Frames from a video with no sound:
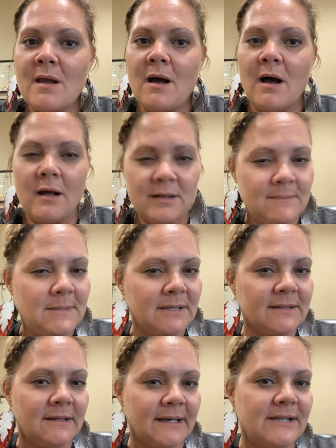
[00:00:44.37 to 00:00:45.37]
all
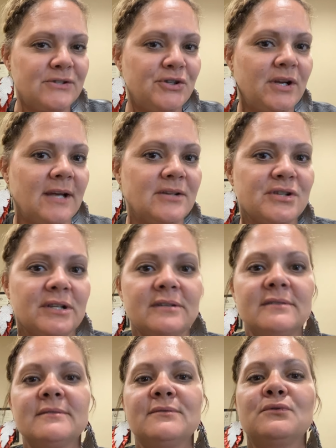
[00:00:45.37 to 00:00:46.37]
about their
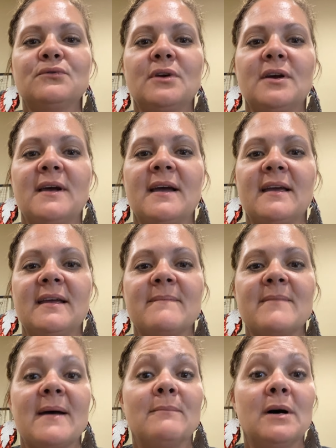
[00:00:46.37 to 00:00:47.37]
education. I am
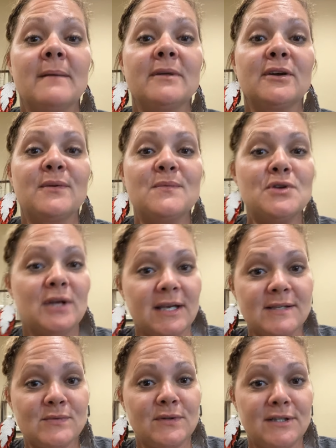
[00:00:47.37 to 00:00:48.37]
that mom that
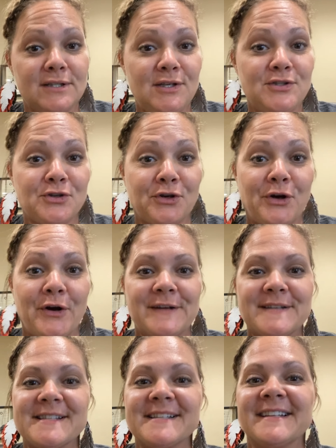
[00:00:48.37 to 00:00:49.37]
communicates with the teacher
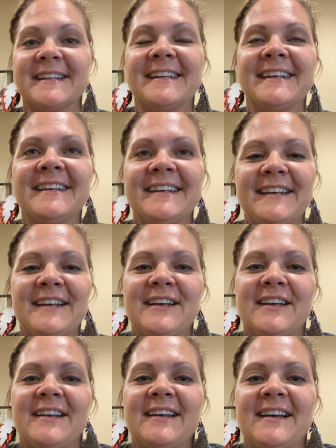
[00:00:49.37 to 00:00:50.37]
constantly
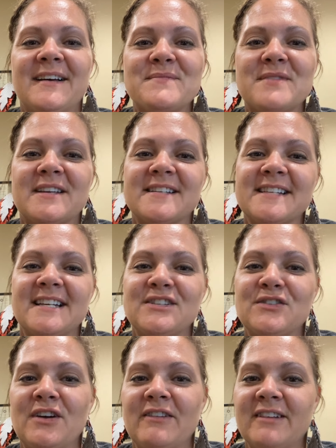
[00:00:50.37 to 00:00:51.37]
because I
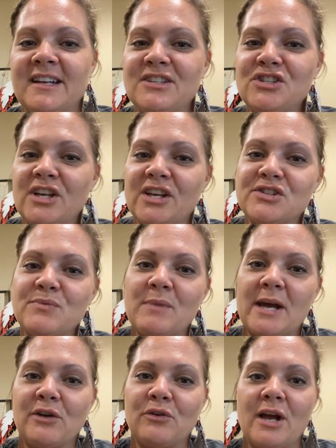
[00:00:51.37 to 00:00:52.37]
do have an education
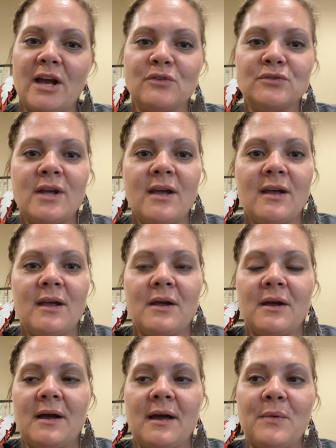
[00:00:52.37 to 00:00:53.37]
background.
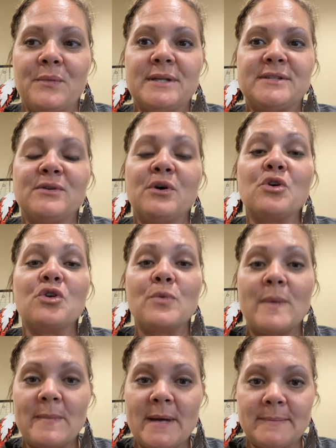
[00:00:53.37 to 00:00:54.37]
I went to
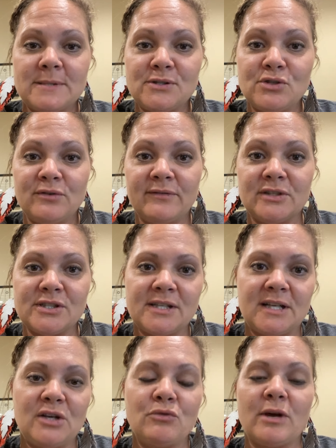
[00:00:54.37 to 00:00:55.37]
Oklahoma Baptist
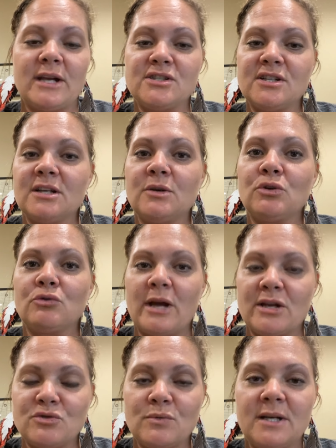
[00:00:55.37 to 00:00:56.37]
University,
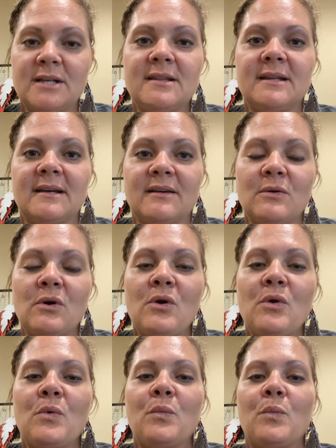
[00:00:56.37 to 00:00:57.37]
graduated there
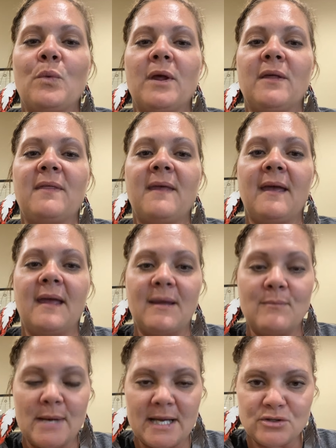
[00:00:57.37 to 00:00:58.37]
with a
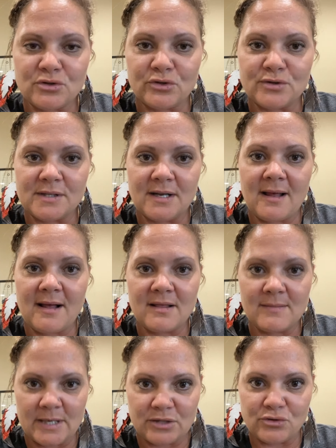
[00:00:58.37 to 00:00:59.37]
bachelor's in
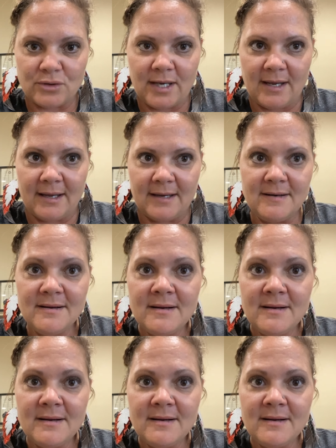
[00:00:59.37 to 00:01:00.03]
elementary ed.